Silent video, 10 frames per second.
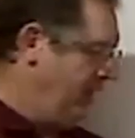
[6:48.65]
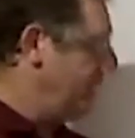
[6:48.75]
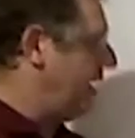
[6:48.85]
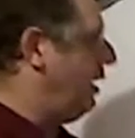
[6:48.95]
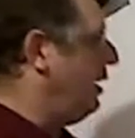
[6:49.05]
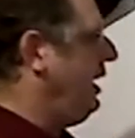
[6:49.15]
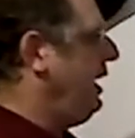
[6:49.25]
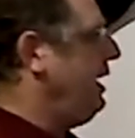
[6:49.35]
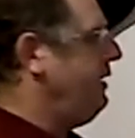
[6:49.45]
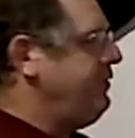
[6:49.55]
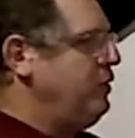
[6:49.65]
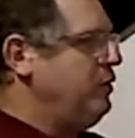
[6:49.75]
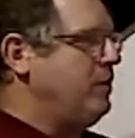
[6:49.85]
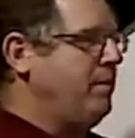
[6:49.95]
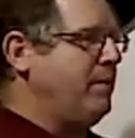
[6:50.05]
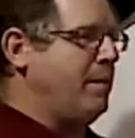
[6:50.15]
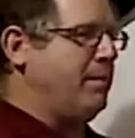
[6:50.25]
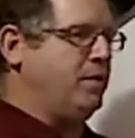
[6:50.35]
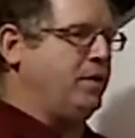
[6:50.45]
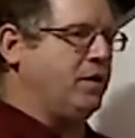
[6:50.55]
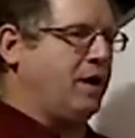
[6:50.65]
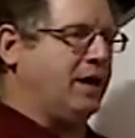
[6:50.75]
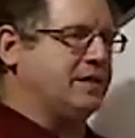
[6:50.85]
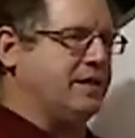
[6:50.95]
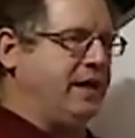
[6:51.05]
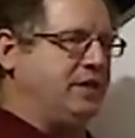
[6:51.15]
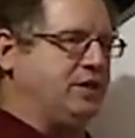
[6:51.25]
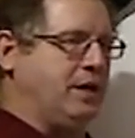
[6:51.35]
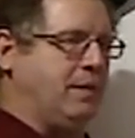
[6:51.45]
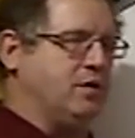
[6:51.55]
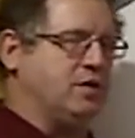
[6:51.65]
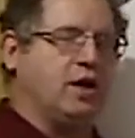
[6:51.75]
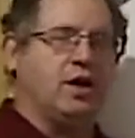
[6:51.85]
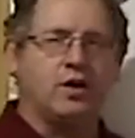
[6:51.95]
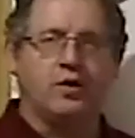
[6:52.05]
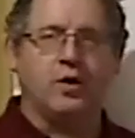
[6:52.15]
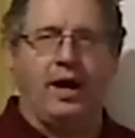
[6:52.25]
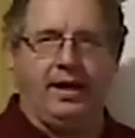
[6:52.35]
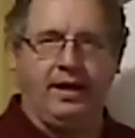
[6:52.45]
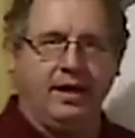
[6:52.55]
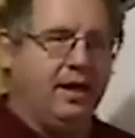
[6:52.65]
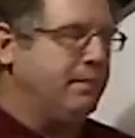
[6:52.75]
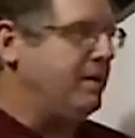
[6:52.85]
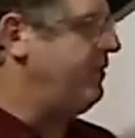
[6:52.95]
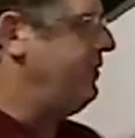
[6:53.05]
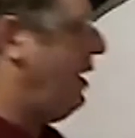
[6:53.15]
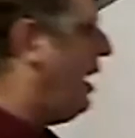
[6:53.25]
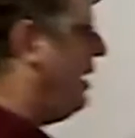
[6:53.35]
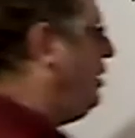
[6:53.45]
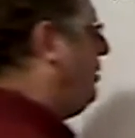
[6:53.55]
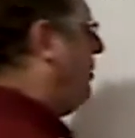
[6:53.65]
Now, if you remember your oxidation numbers, great. But if not, you